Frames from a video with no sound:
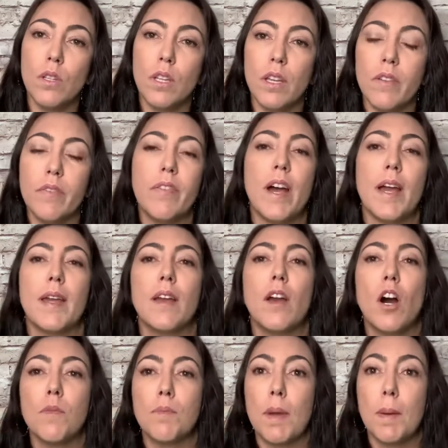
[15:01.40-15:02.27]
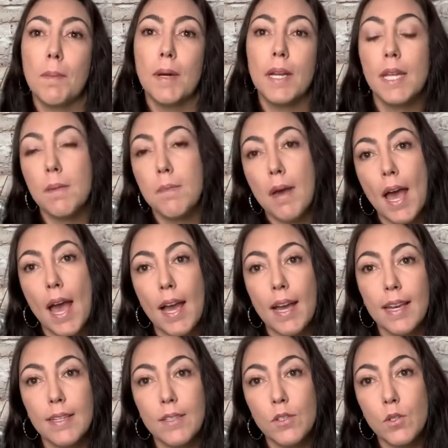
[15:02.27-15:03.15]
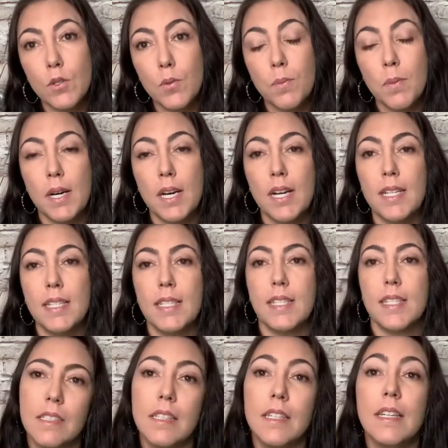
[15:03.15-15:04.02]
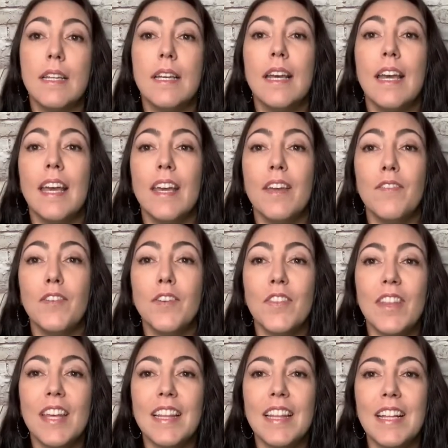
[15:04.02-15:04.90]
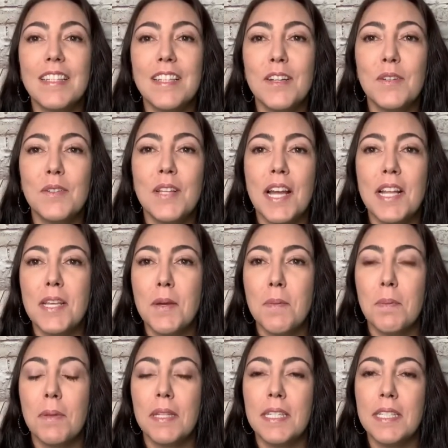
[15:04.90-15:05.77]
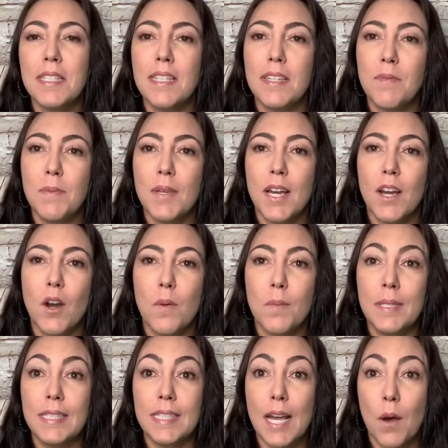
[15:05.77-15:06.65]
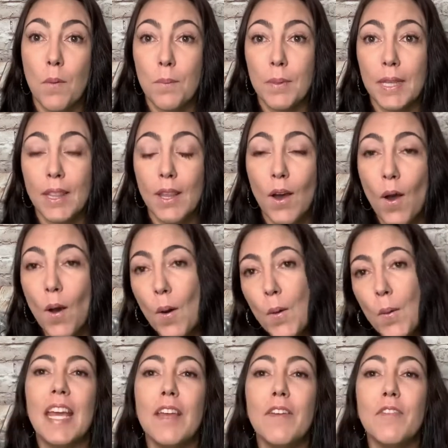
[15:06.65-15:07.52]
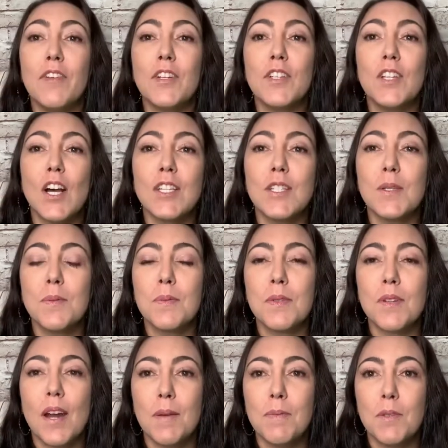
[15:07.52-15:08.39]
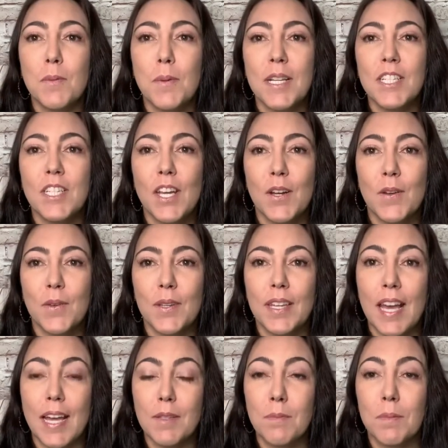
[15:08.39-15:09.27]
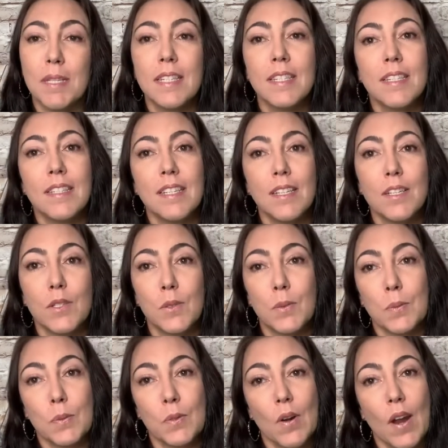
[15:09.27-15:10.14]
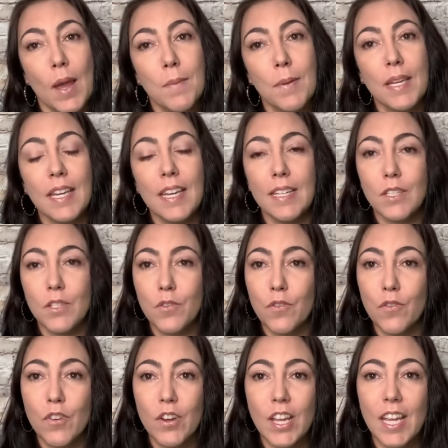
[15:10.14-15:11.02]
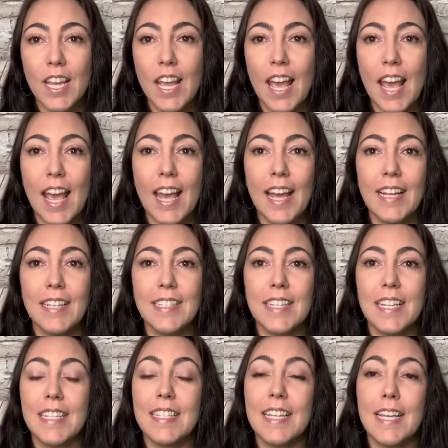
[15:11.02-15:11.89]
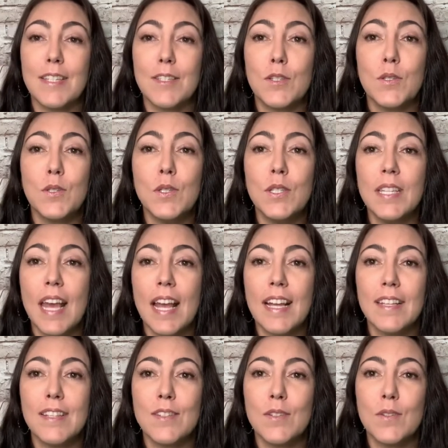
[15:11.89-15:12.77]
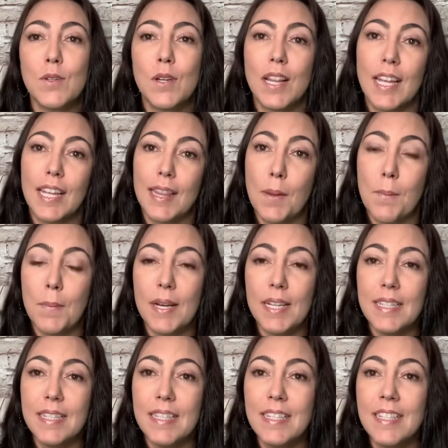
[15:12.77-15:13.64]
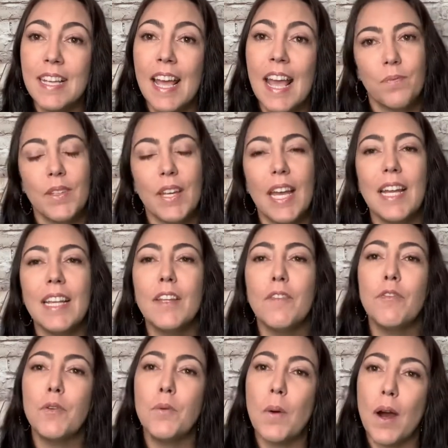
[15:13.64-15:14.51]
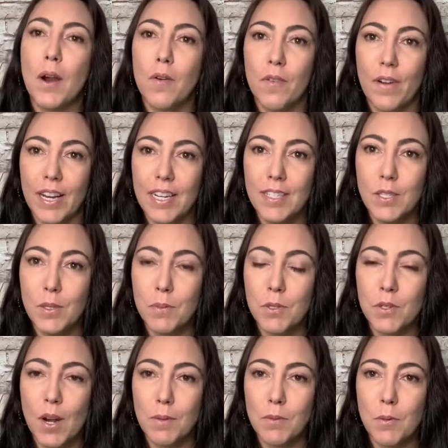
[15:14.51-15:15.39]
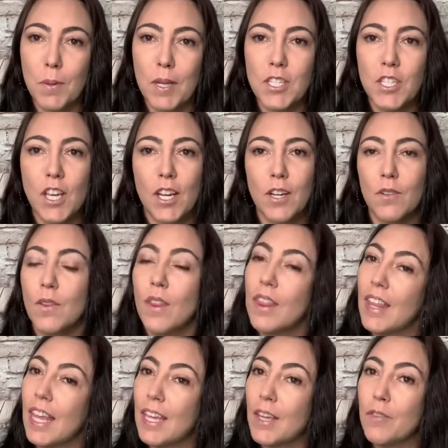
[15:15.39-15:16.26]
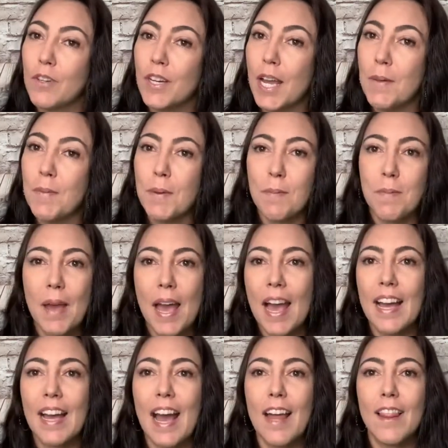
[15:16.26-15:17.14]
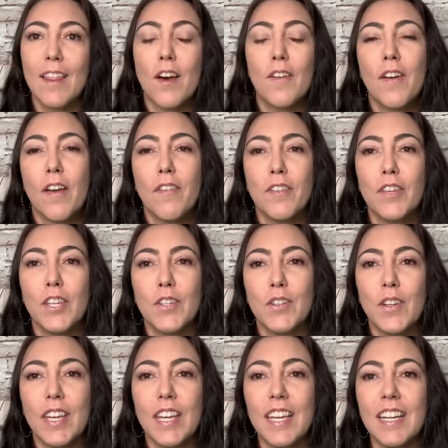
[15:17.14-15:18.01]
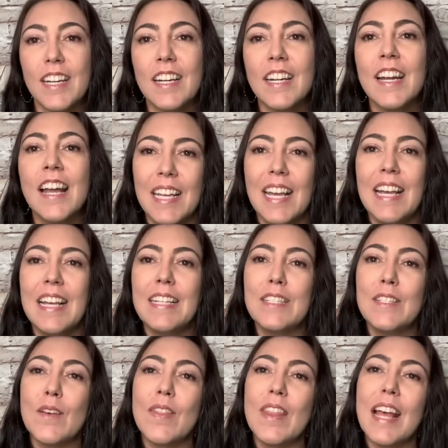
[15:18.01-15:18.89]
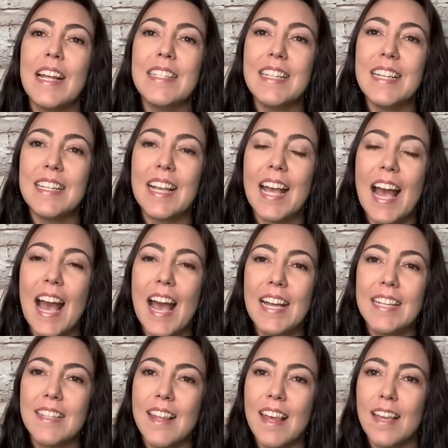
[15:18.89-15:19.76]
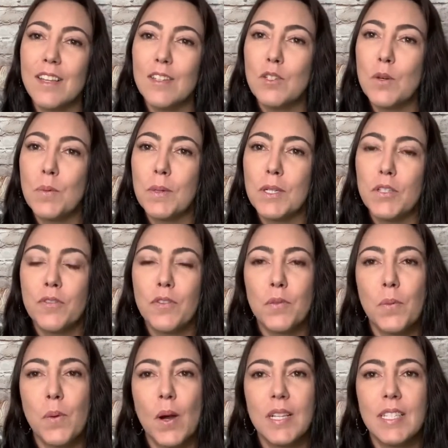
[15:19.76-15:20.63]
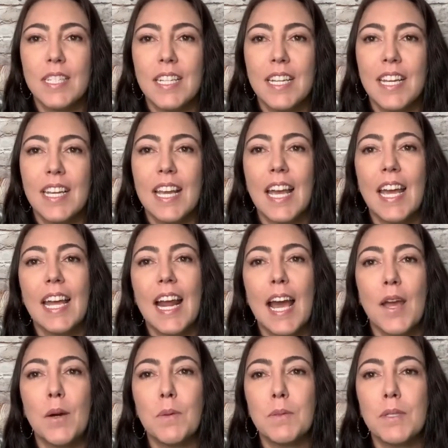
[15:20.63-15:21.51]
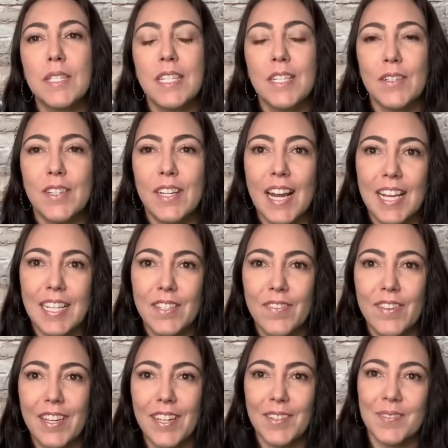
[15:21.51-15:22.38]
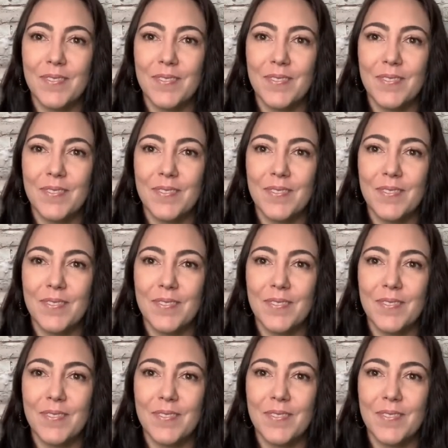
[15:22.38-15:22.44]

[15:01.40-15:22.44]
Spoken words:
if I got my money back in 2 months. If you think that's a good idea, please leave me a comment down below. If you're not subscribed to my channel yet, please consider subscribing. It's free and it takes you 2 seconds to click the button. And if you are already subscribed to my channel, thank you for coming back. I love having you here. So that's it, guys. Thank you so much for watching, and I hope to see you on the next video.